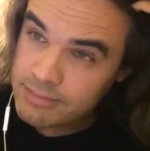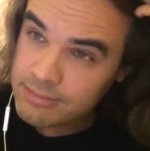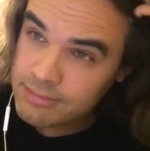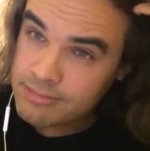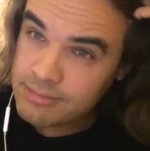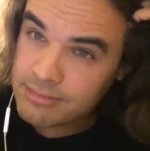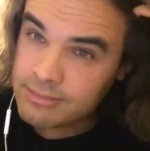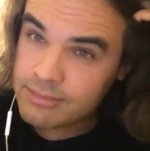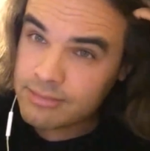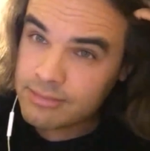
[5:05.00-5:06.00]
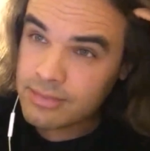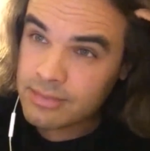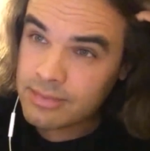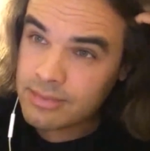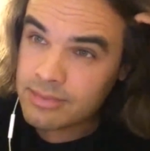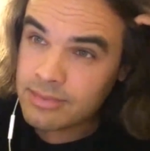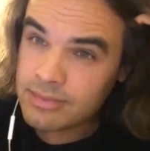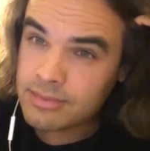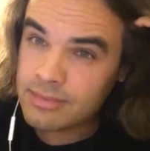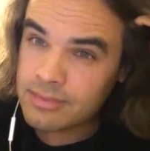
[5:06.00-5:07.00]

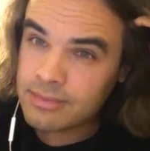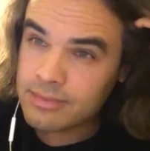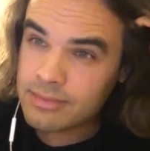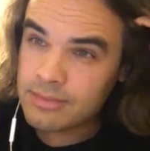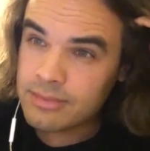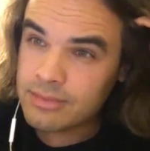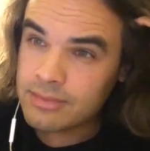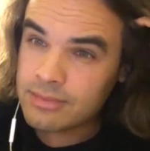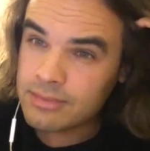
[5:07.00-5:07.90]
No words are spoken by the person on screen.